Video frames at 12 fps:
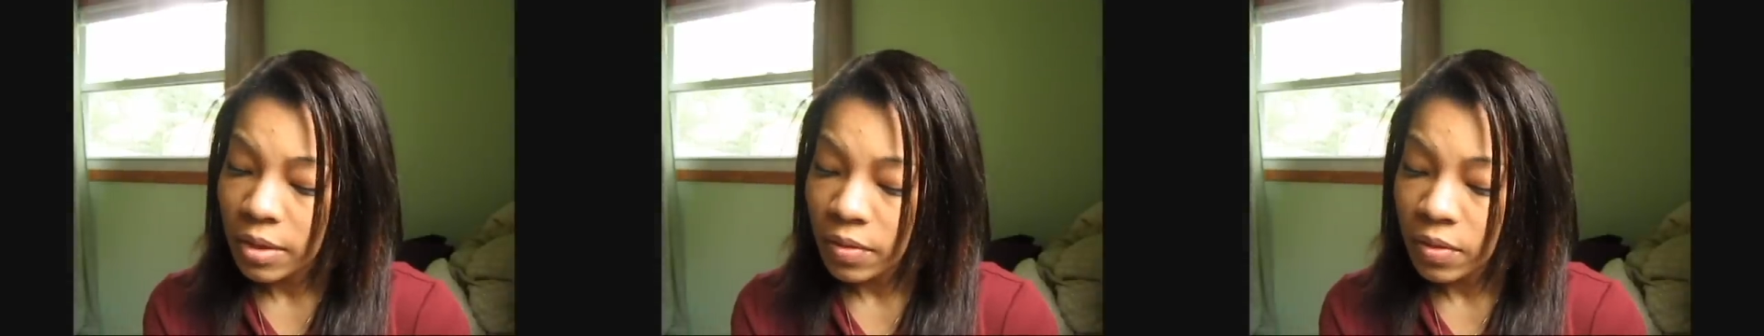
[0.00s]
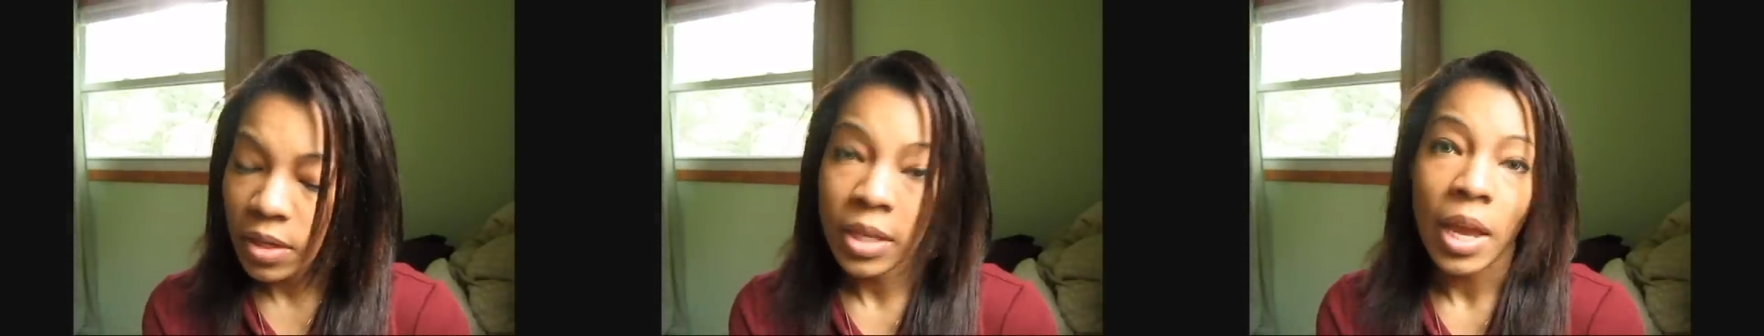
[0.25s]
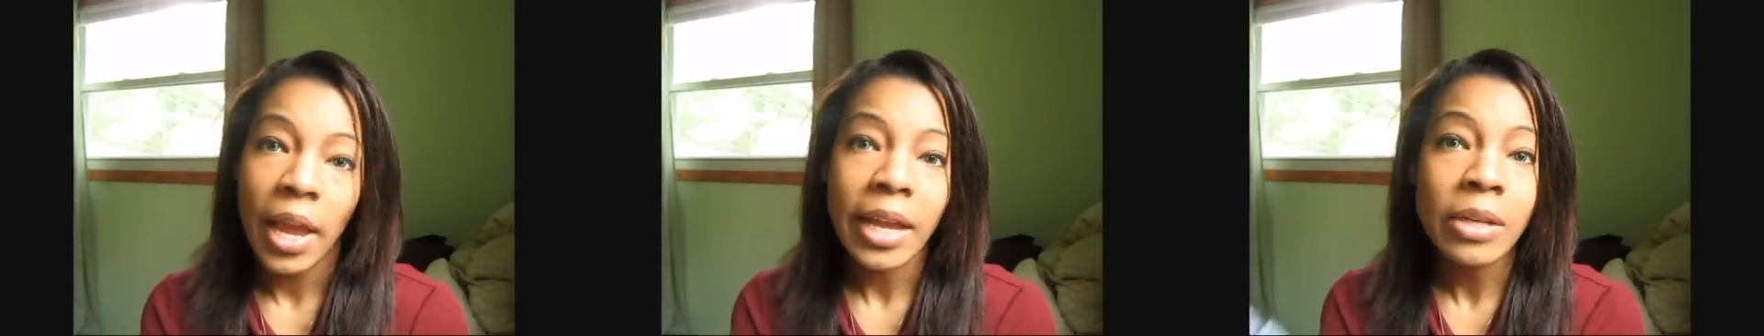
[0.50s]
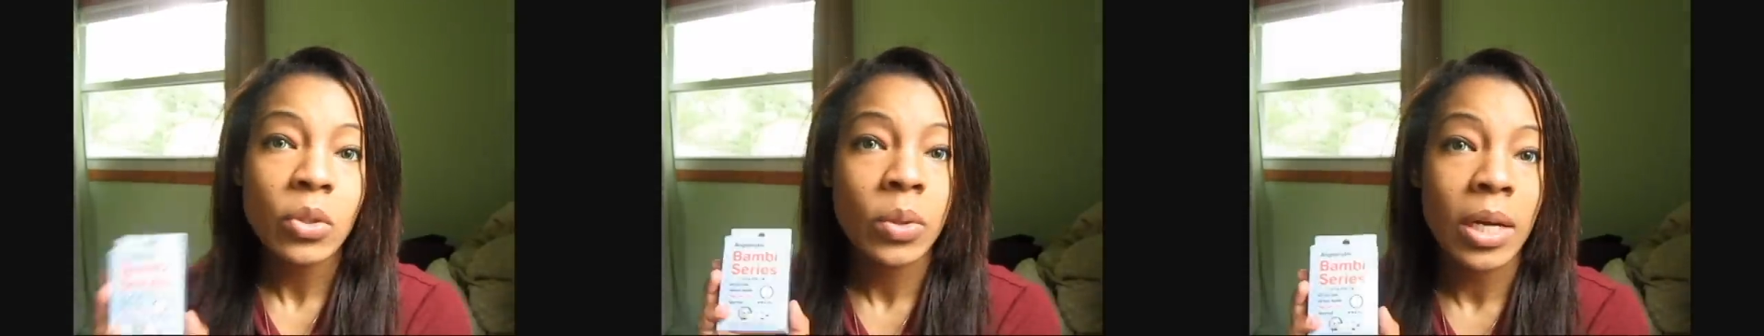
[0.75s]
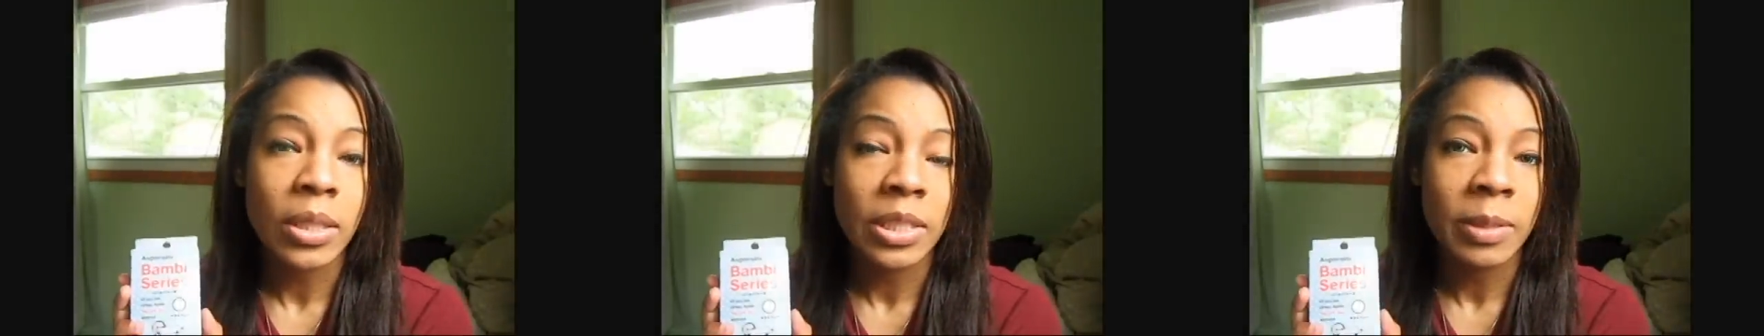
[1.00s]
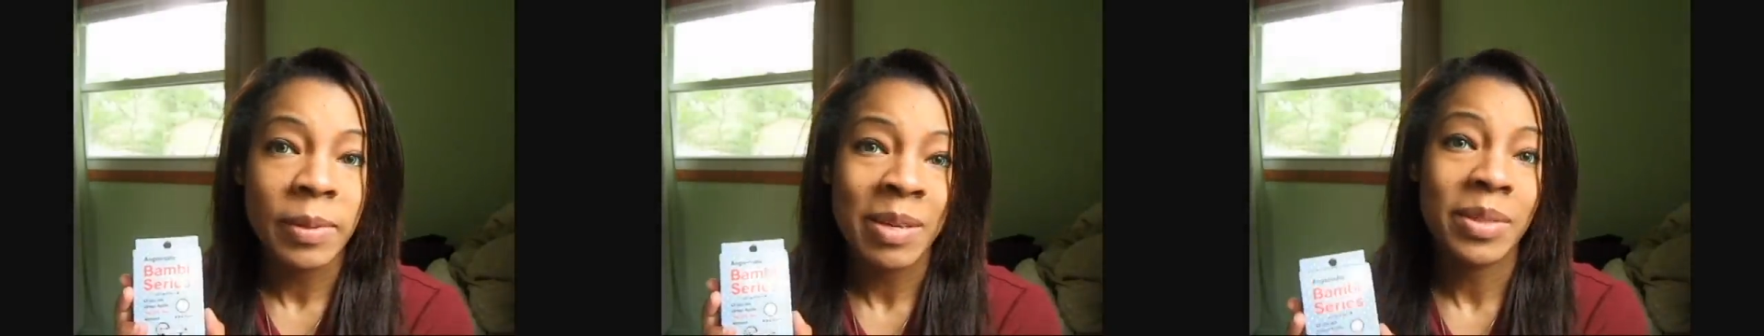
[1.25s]
The Angel
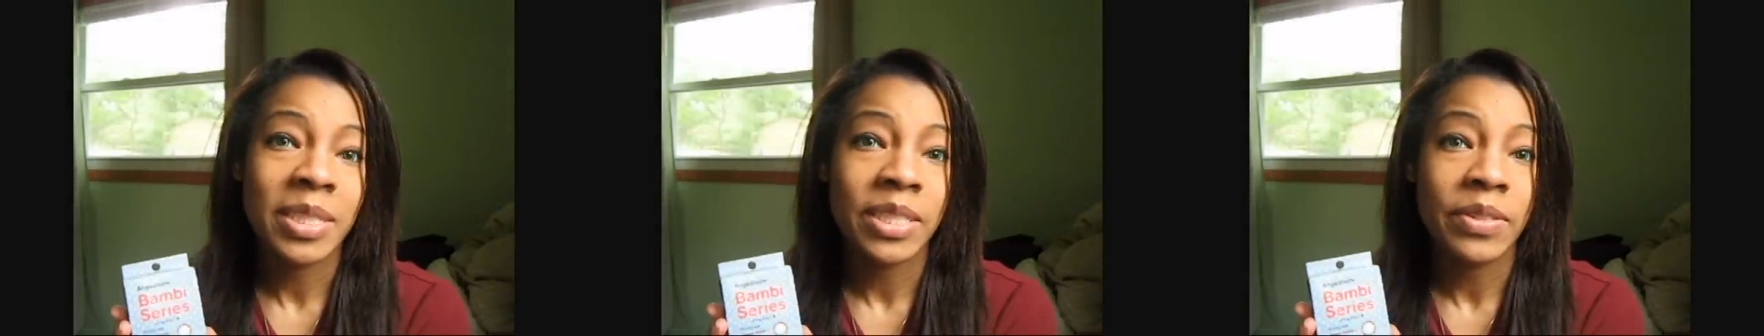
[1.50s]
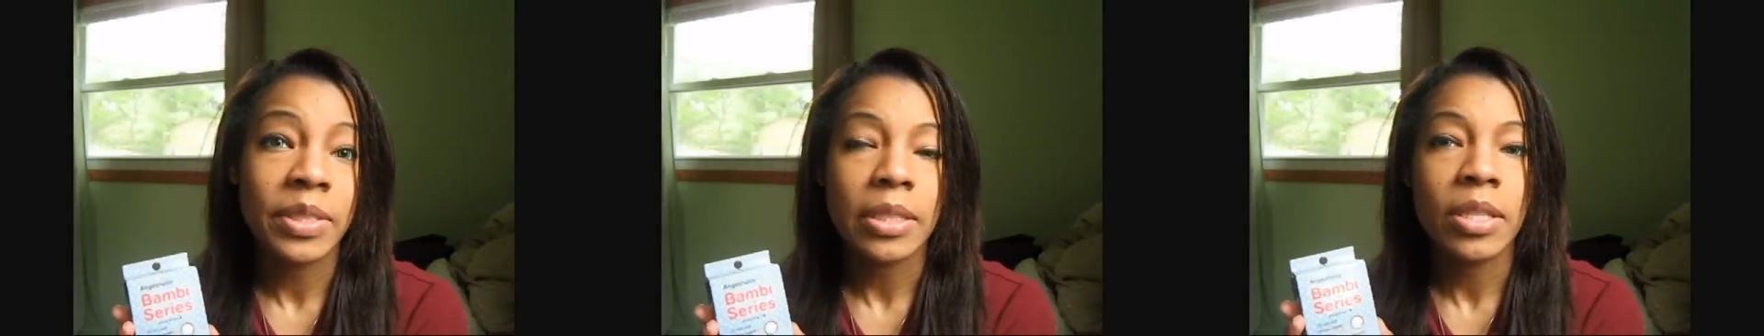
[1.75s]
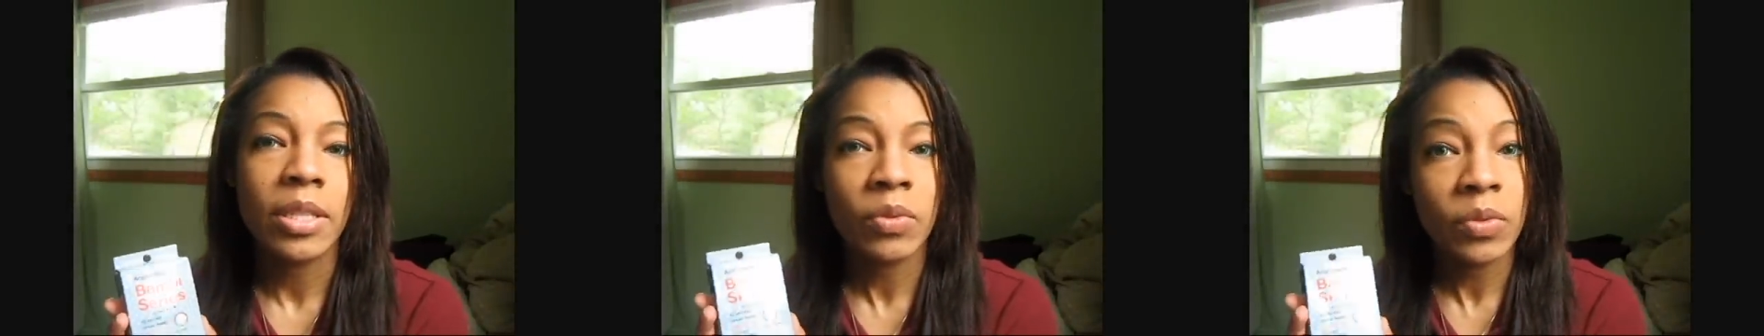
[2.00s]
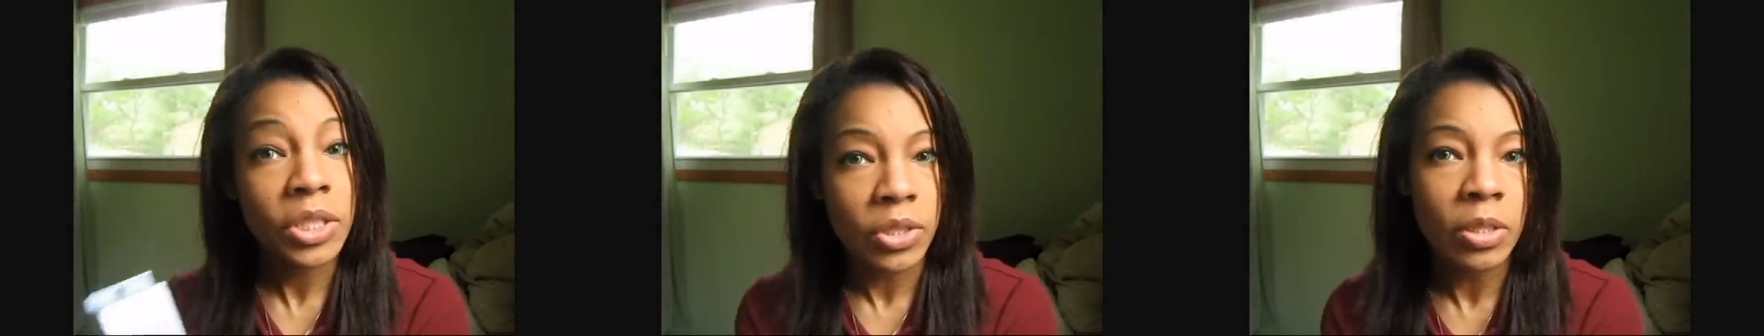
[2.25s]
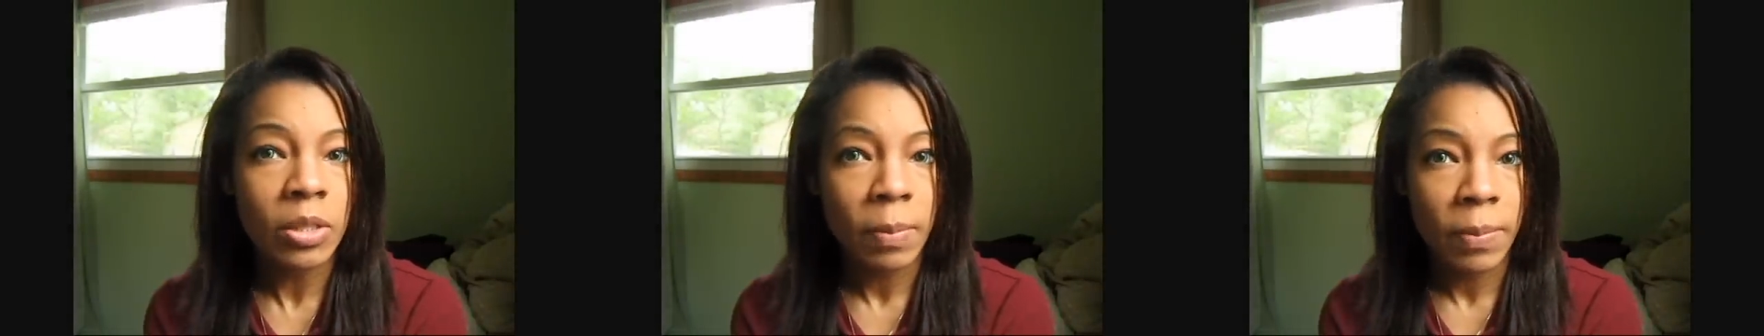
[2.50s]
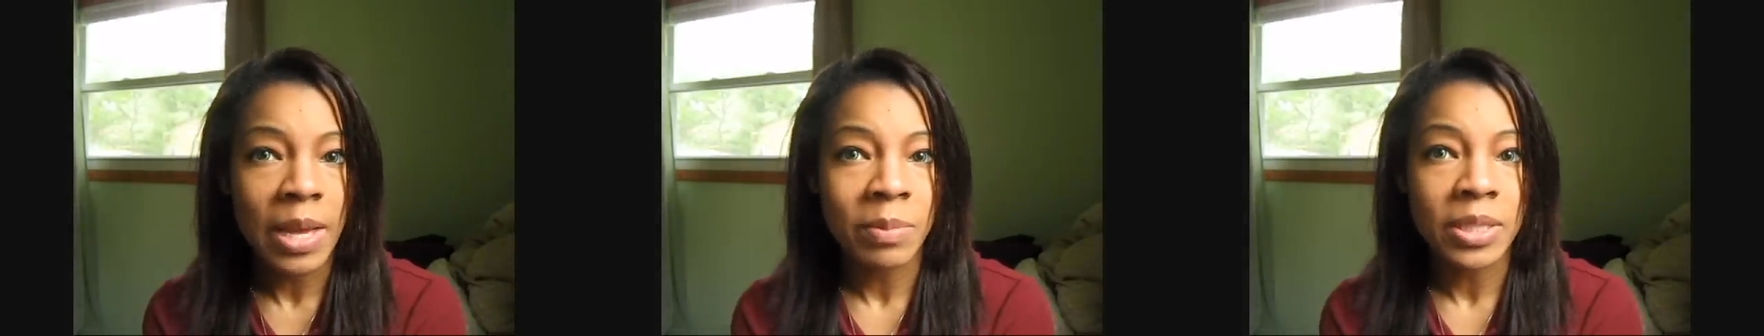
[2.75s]
Color Bambi series, the original
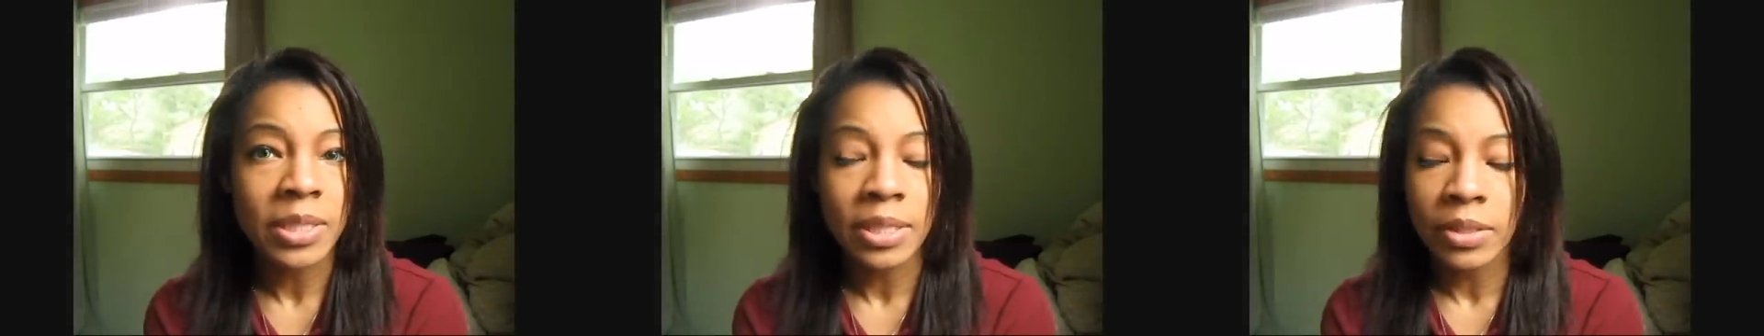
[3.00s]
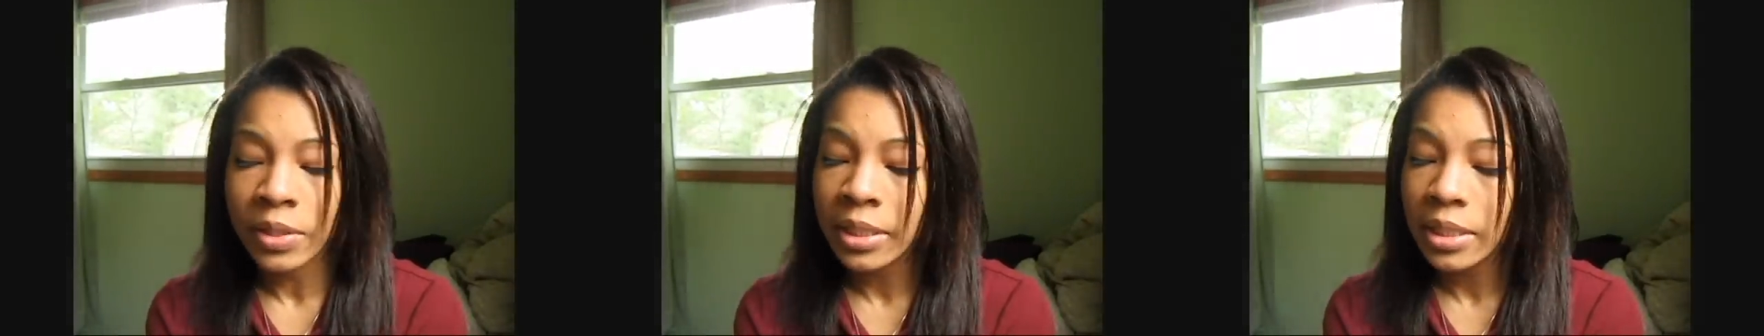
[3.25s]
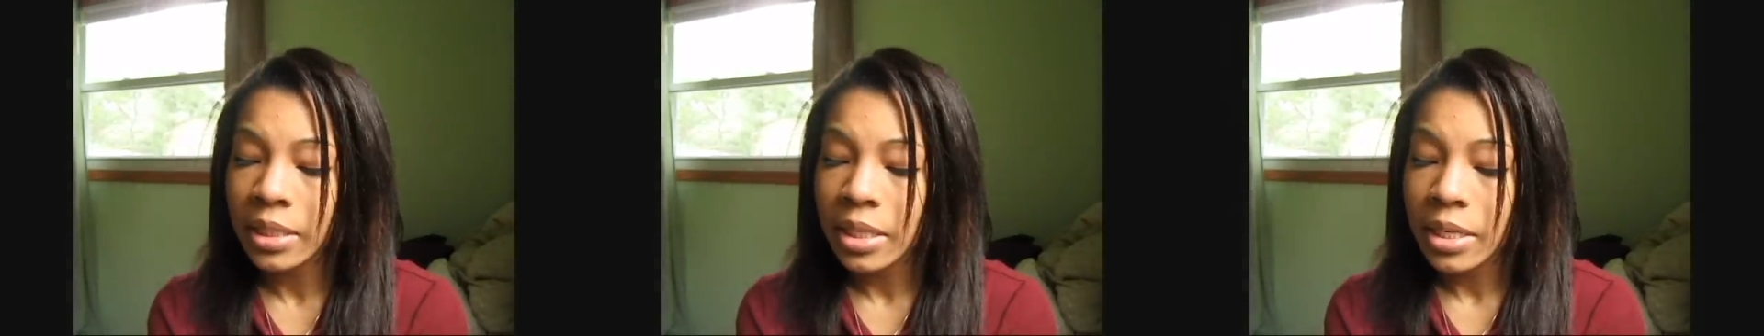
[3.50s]
Bambi series,